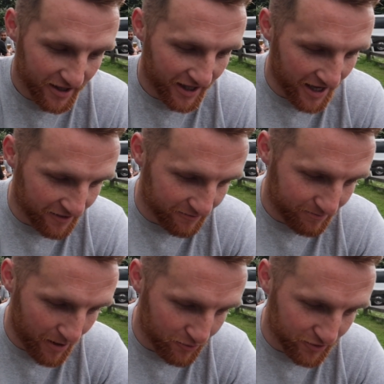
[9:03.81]
Again,
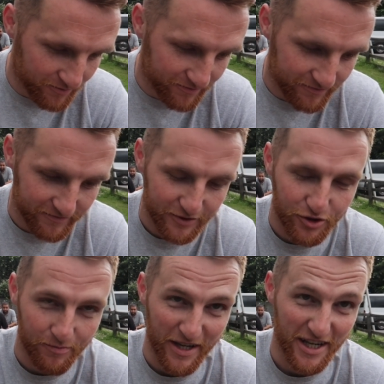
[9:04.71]
Belgium
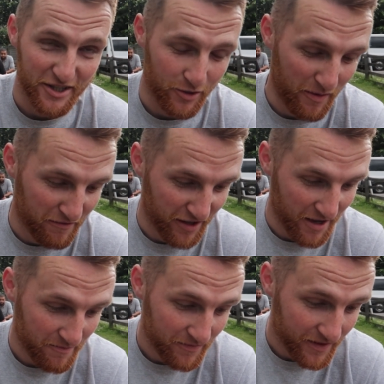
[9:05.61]
should be an easy win for
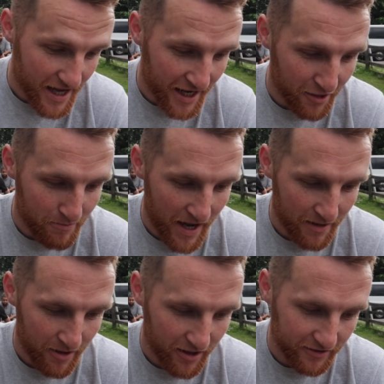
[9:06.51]
them. England,
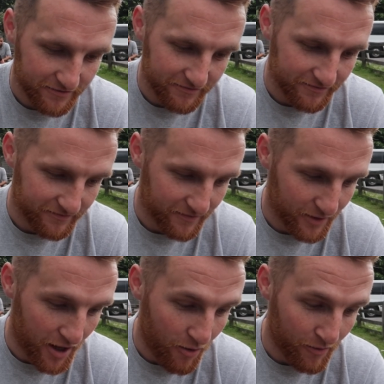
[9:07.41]
Panama.
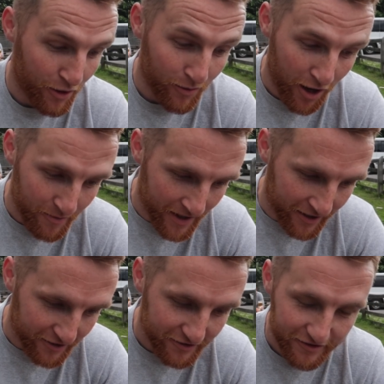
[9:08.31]
We all like
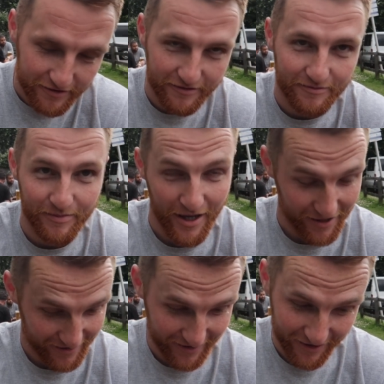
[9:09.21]
England,
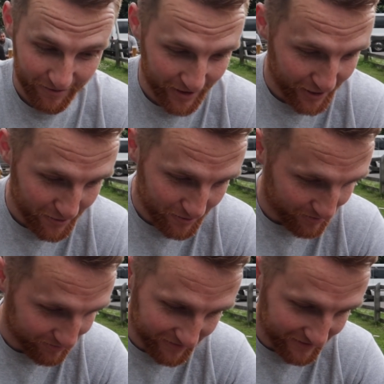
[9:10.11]
but if we lose,
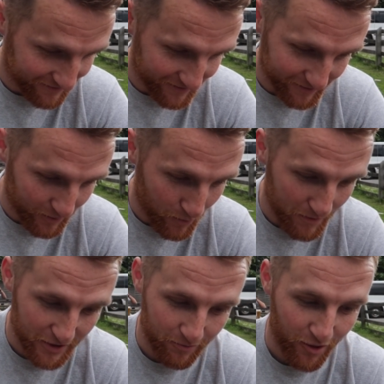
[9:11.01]
I wouldn't
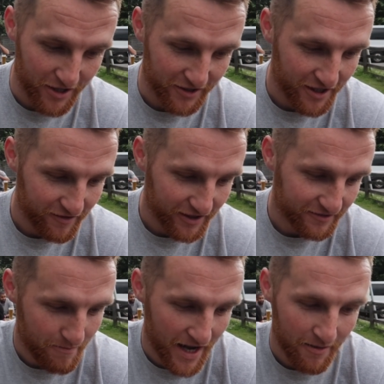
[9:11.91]
be surprised either.
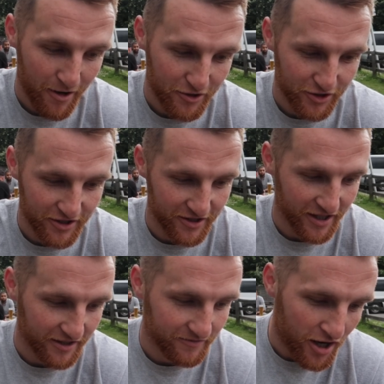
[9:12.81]
Panama,
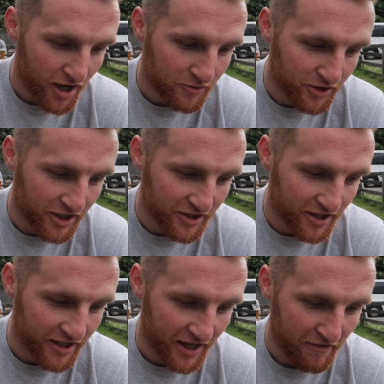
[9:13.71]
Tunisia. I'm going to go
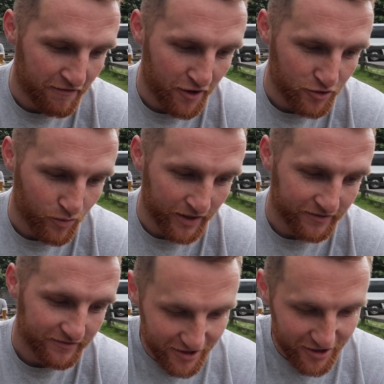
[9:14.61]
Tunisia, get their first win. Do
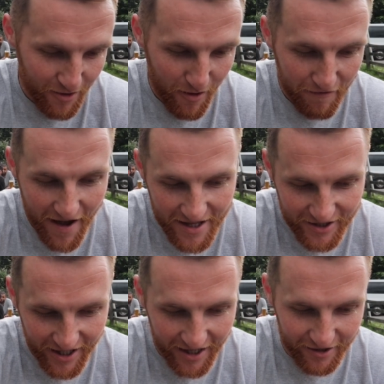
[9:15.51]
you know what? I
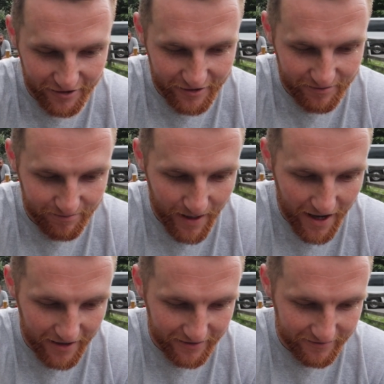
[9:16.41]
fancy England, but...